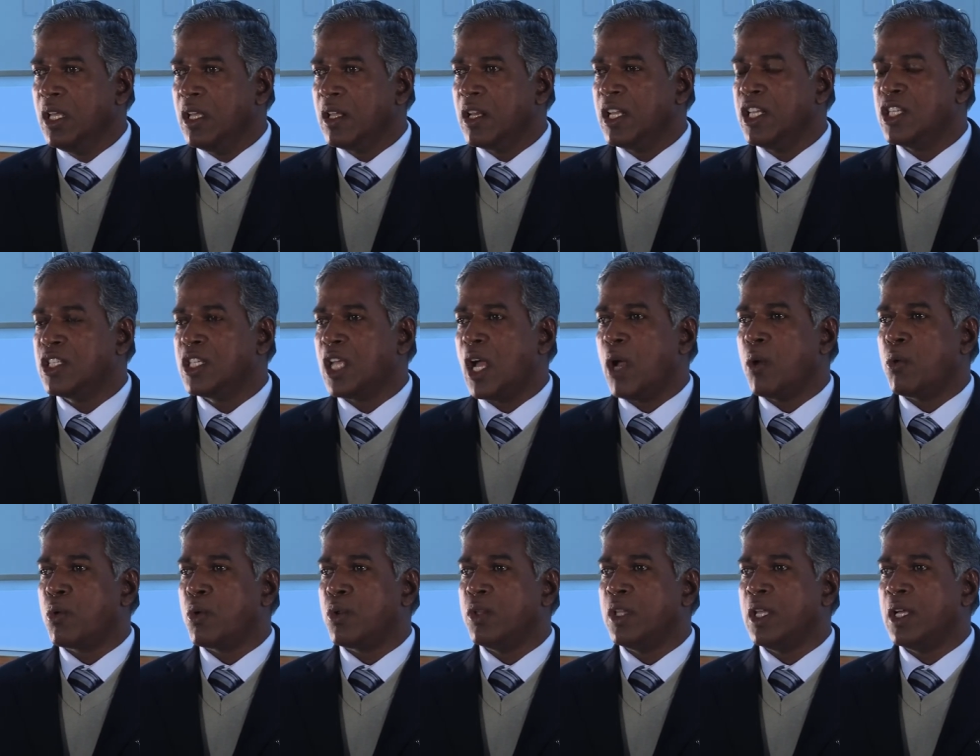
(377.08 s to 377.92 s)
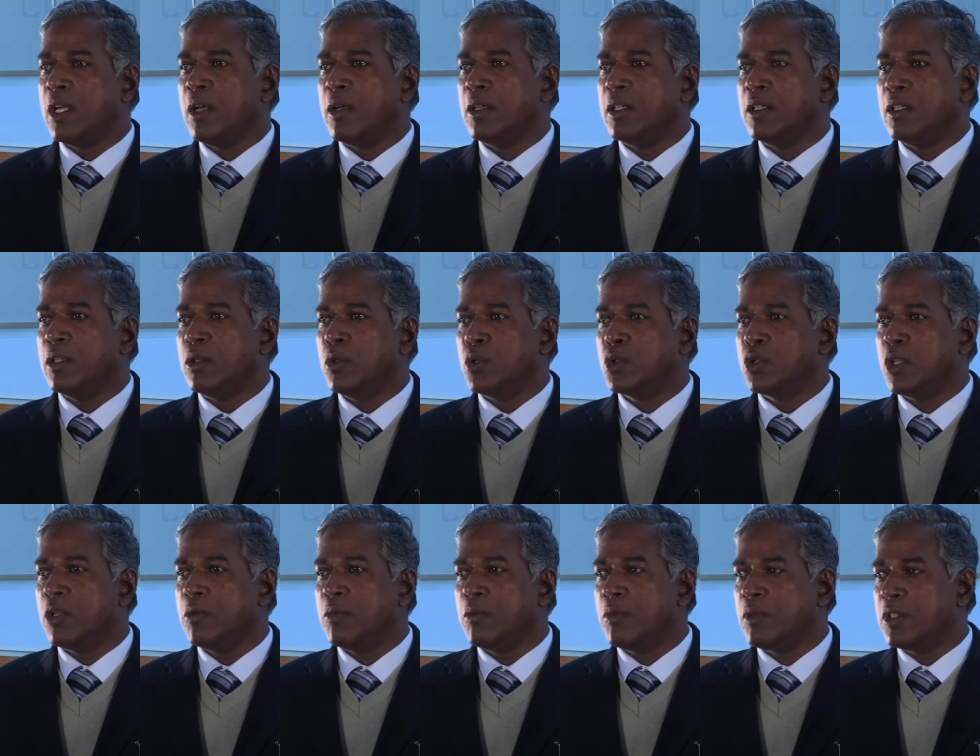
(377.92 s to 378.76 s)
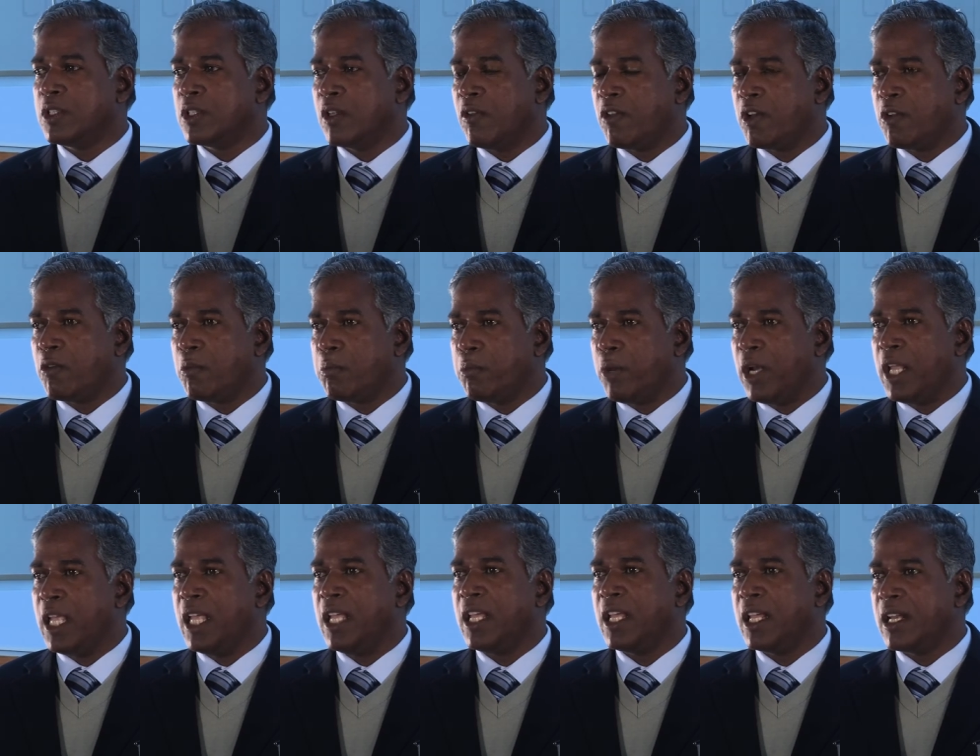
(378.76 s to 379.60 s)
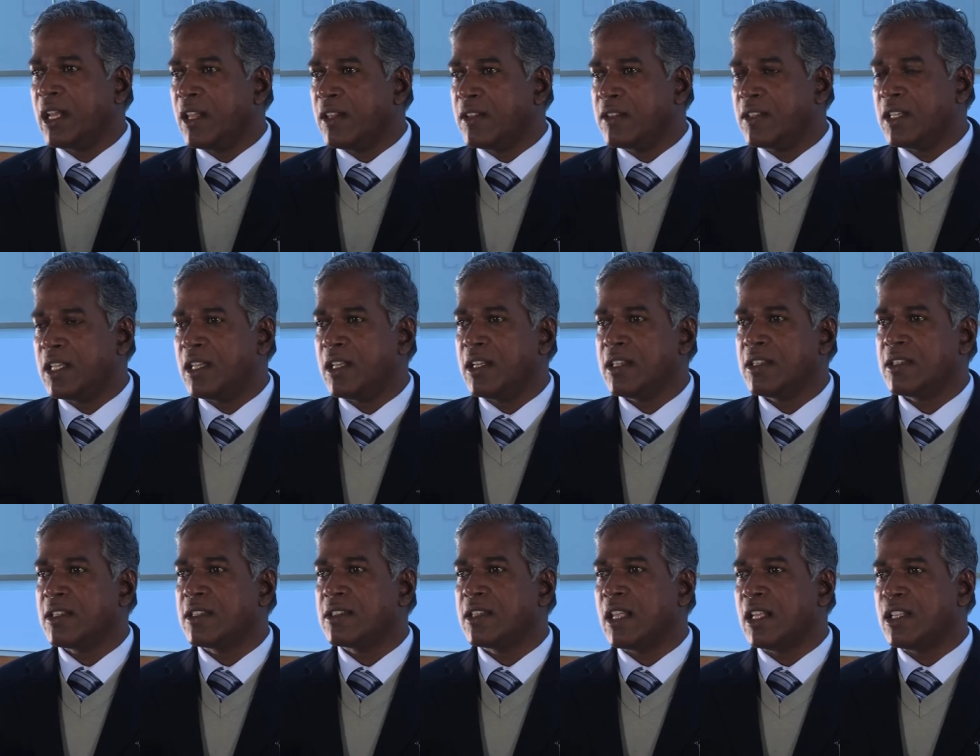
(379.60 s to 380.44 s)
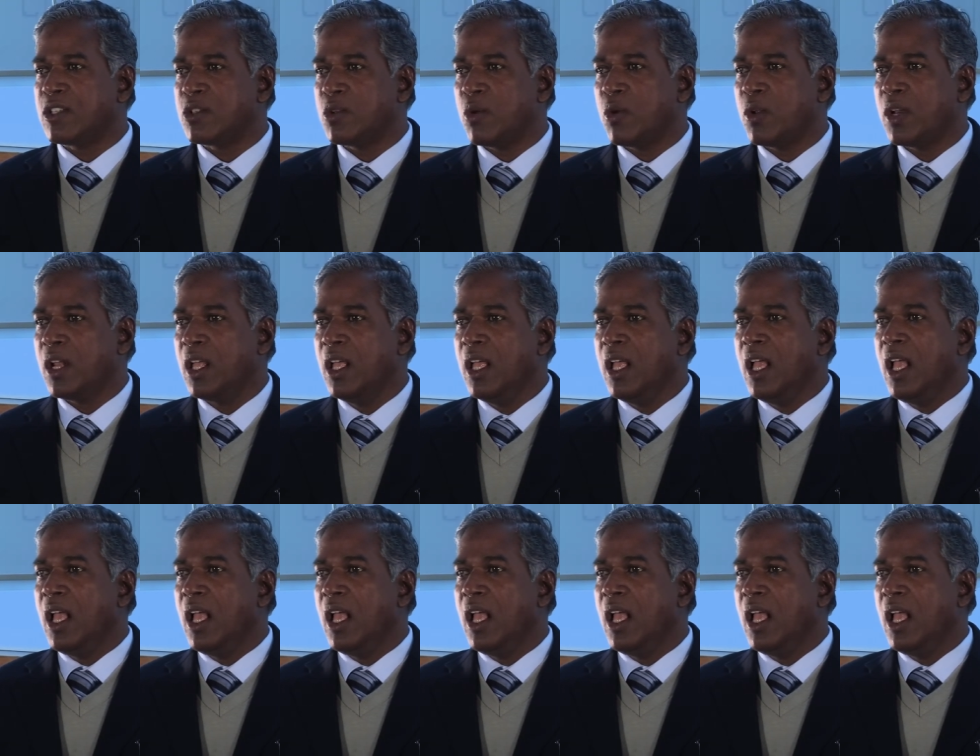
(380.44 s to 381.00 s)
reach out to the, those who are suffering plague and other sicknesses and so on.